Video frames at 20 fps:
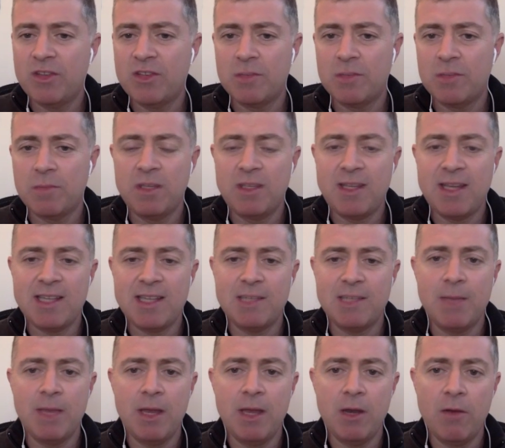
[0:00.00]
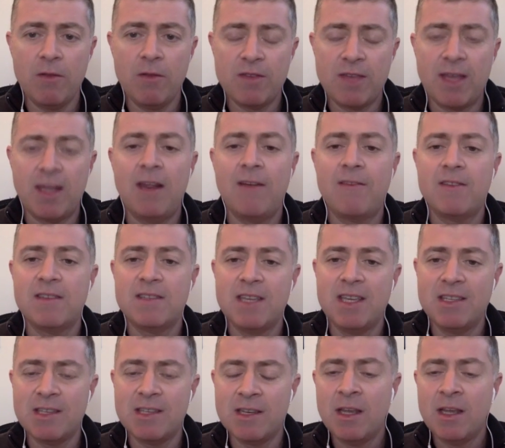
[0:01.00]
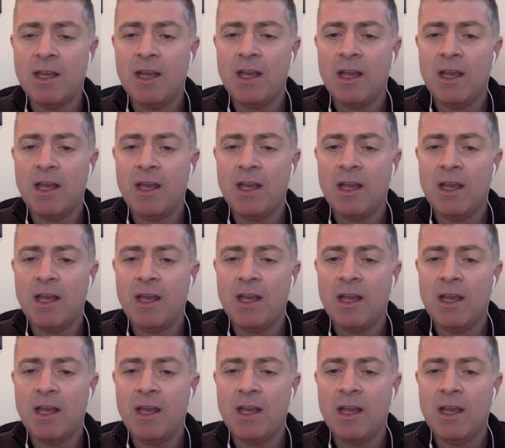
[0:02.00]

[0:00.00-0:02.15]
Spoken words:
has just been decimated over the second half of the season.